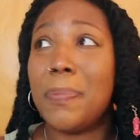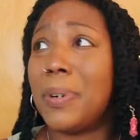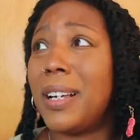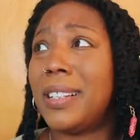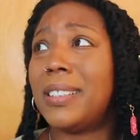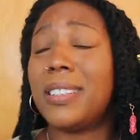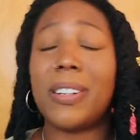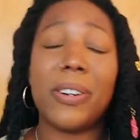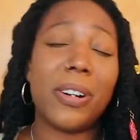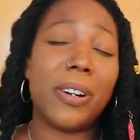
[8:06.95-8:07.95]
But
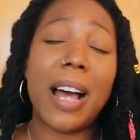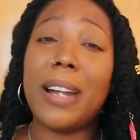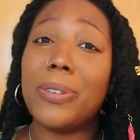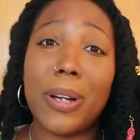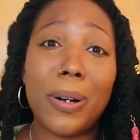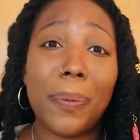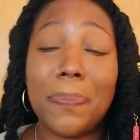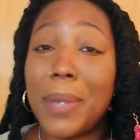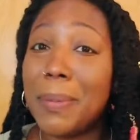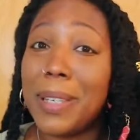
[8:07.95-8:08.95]
girl, I don't know,
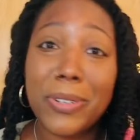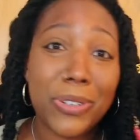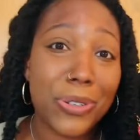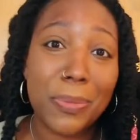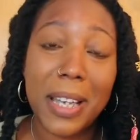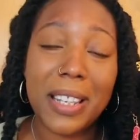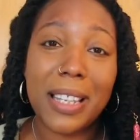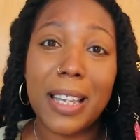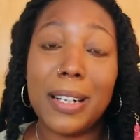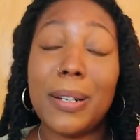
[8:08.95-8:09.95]
maybe that was true back
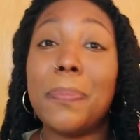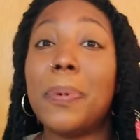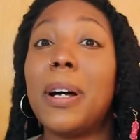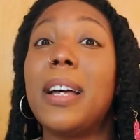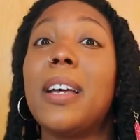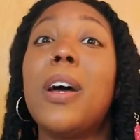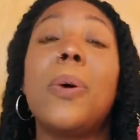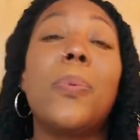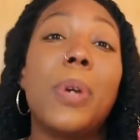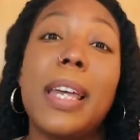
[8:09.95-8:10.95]
then, but
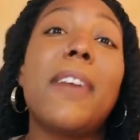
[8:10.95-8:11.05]
we